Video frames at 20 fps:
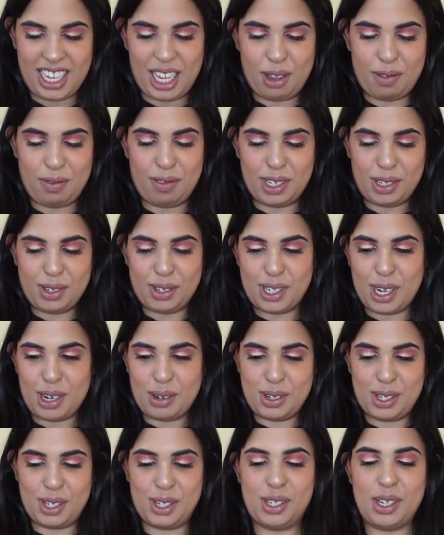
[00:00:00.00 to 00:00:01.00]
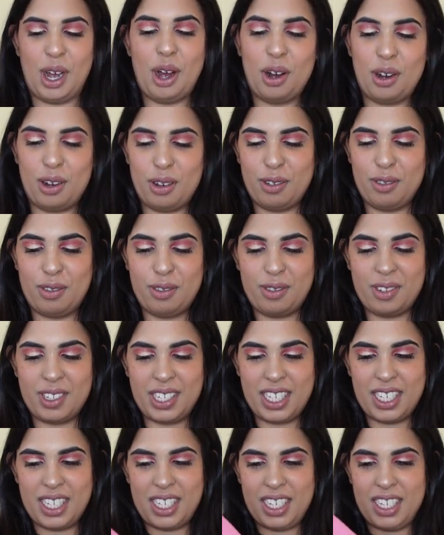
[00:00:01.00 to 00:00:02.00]
It feels so
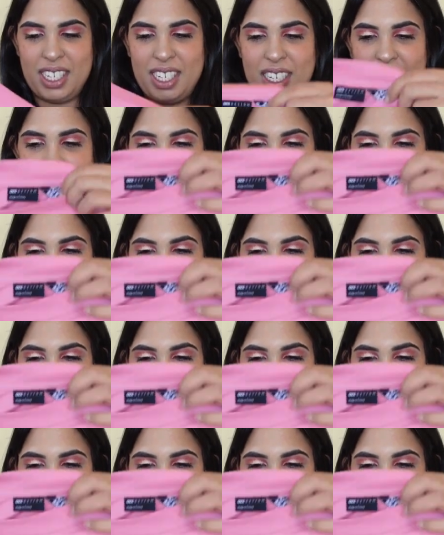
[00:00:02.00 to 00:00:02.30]
soft.